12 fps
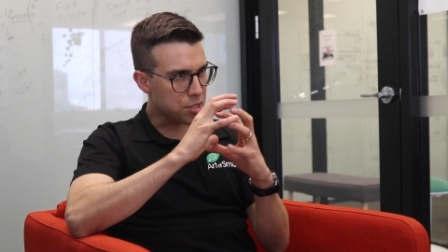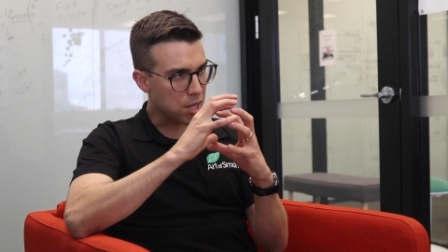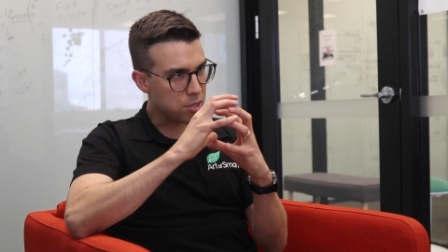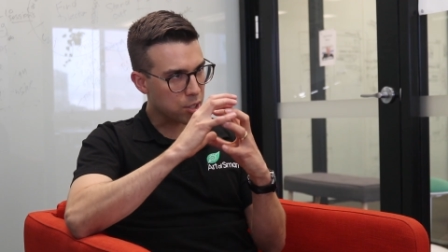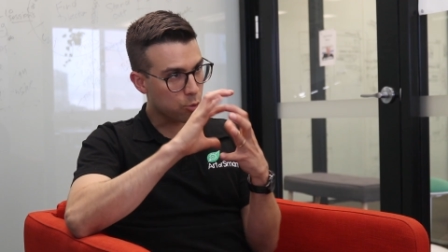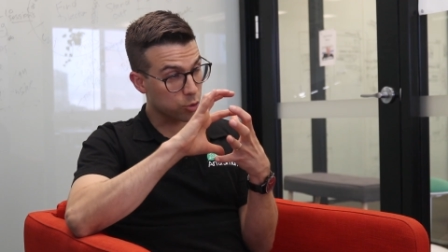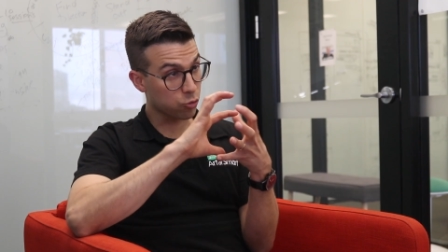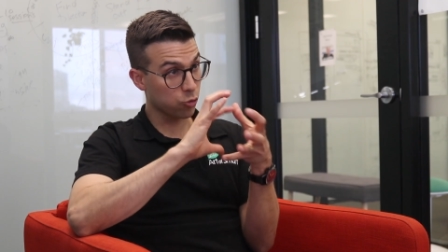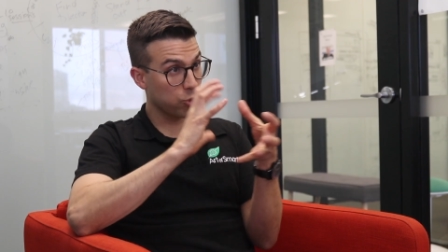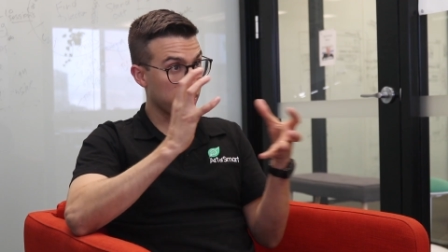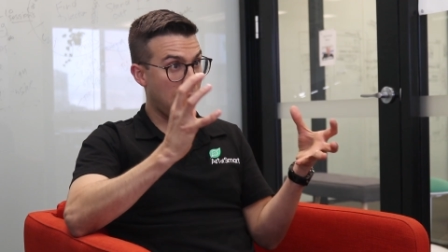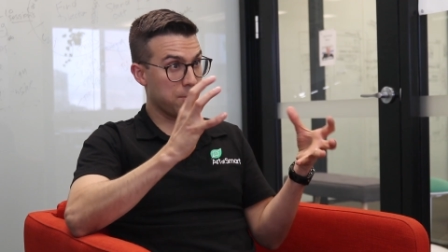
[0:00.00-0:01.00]
sounds like what's
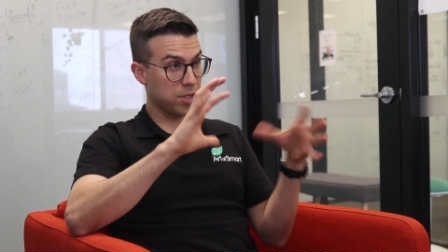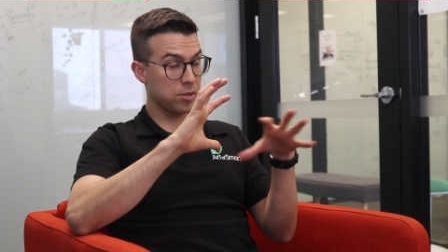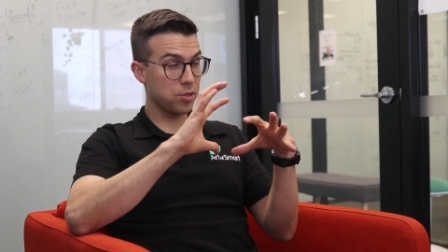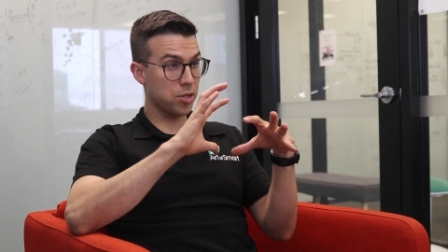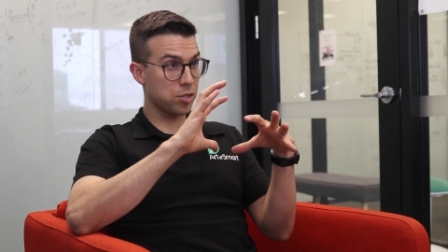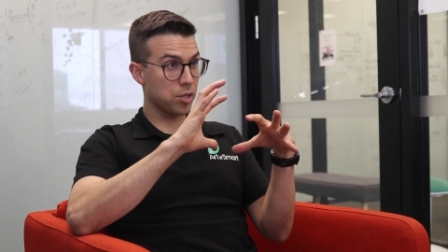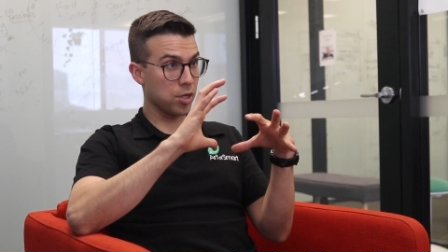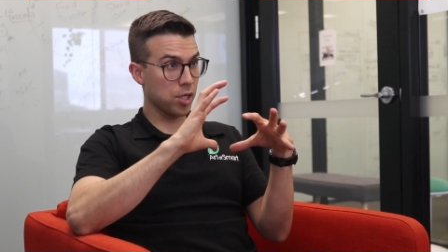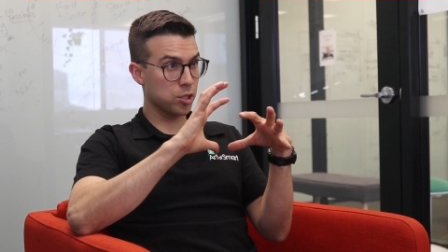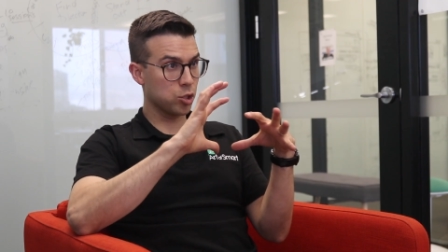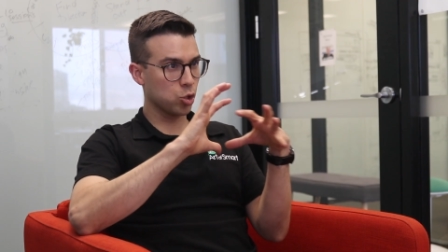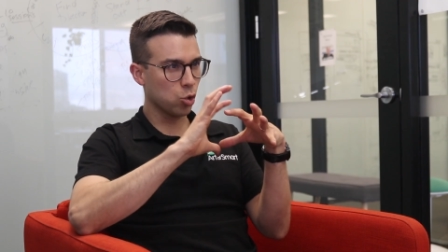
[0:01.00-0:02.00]
really happening is there's
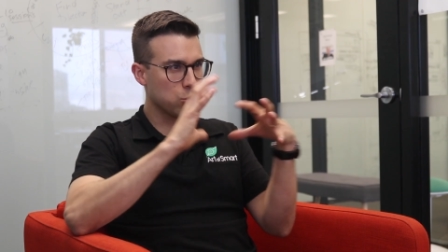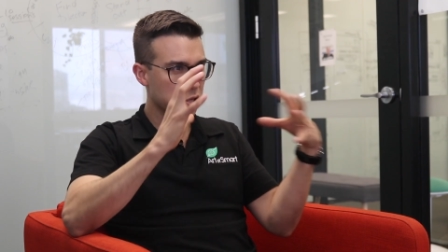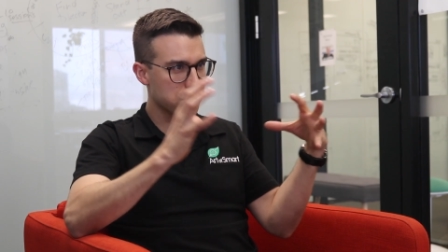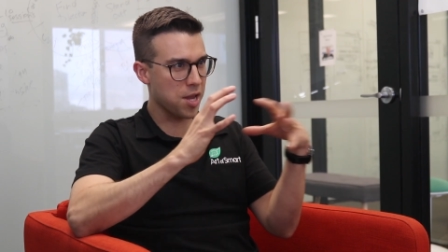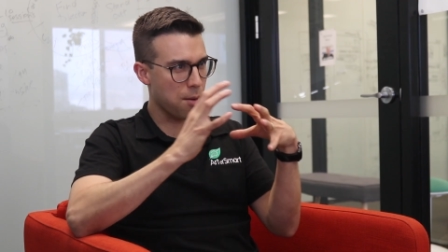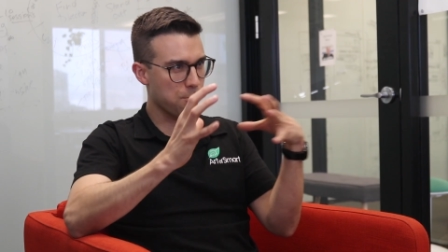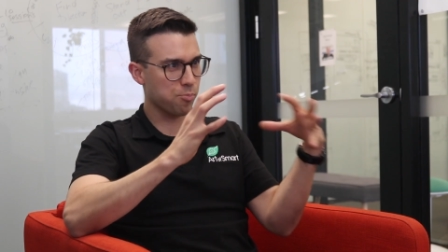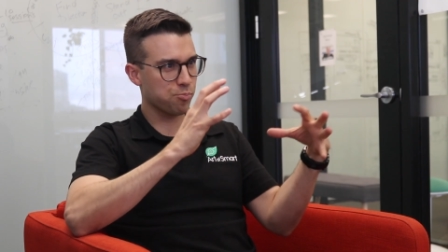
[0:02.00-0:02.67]
a two-step